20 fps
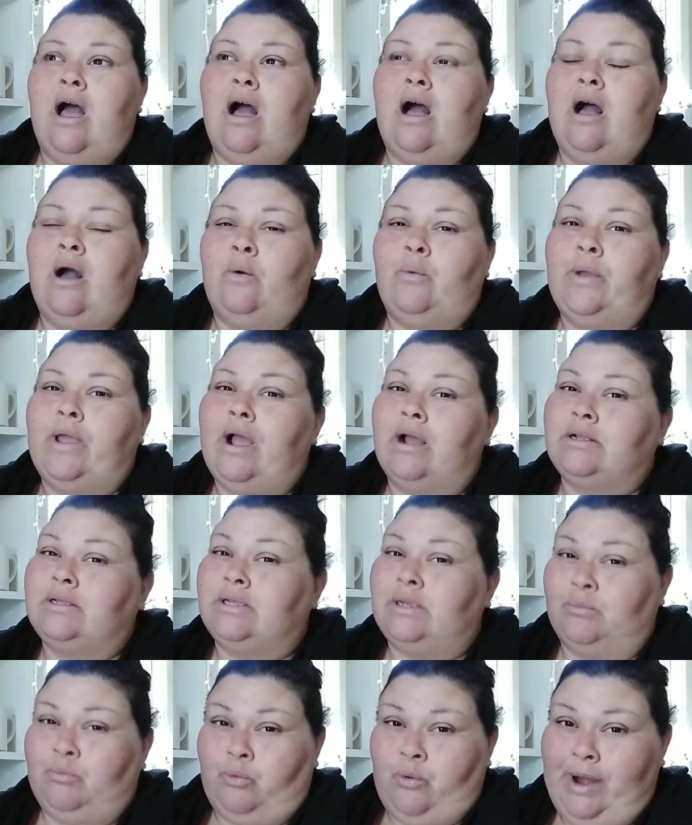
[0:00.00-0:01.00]
Uh, we got
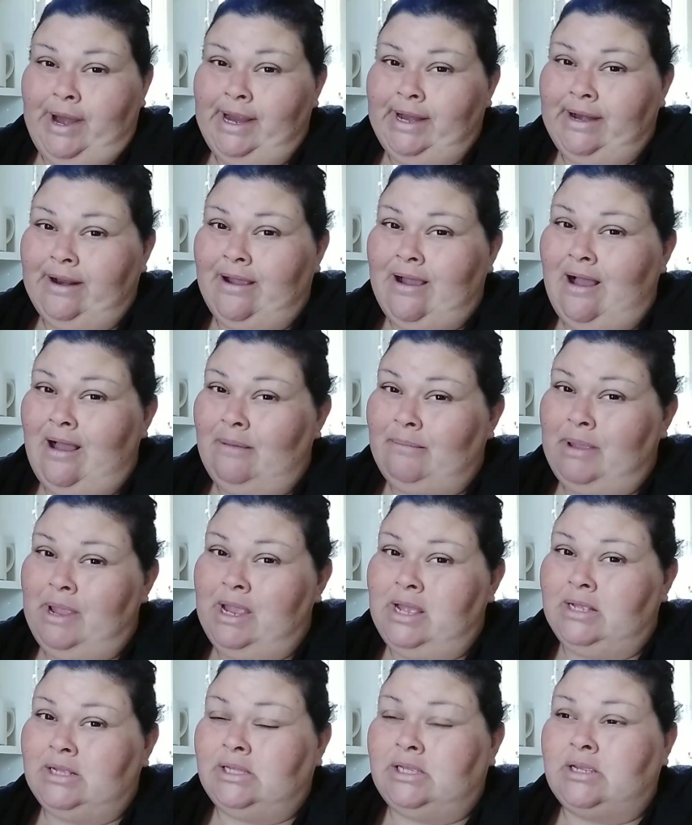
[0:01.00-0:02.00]
some rain
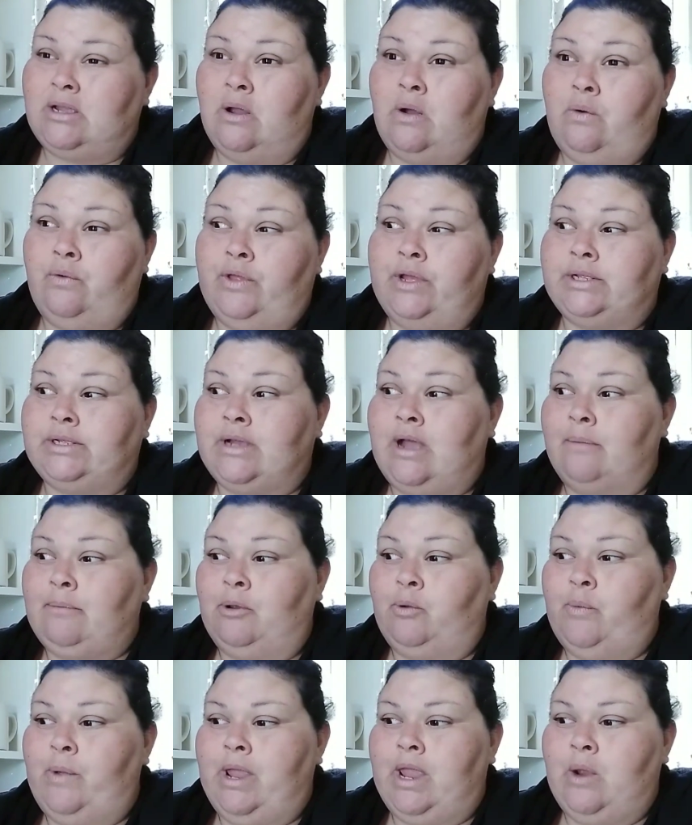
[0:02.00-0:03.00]
coming, so this
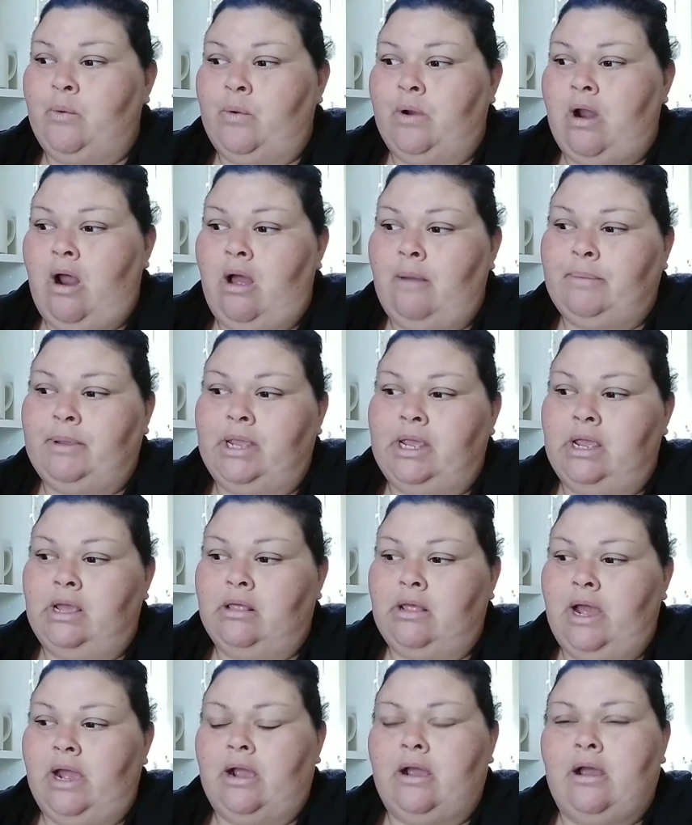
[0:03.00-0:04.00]
coming weekend would not be
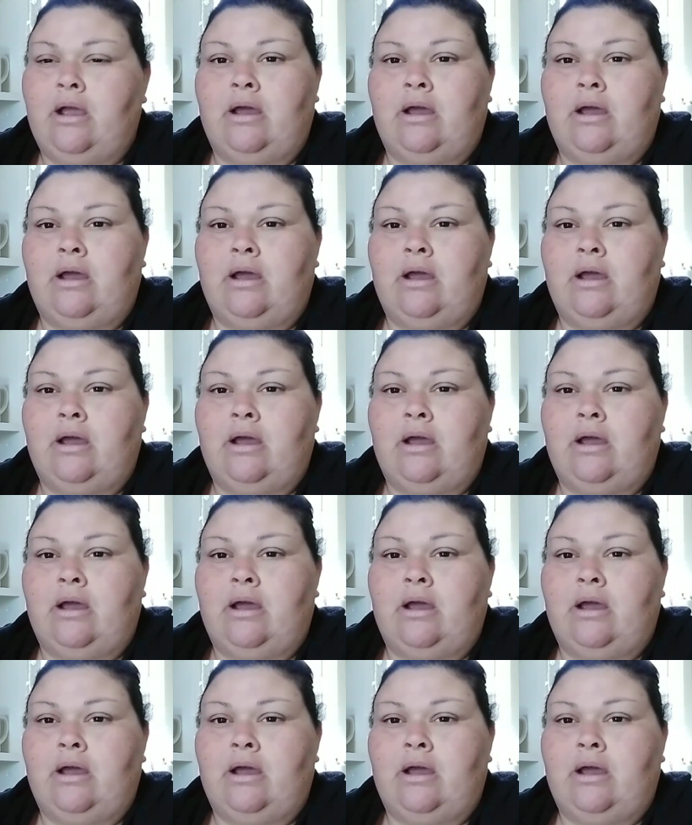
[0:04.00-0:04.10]
like